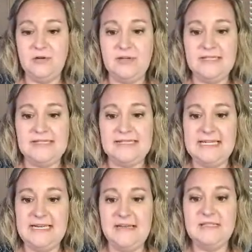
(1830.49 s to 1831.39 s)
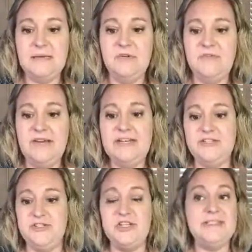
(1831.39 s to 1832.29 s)
You can see some of it
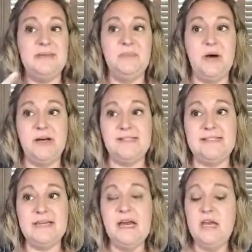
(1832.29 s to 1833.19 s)
is just embossed.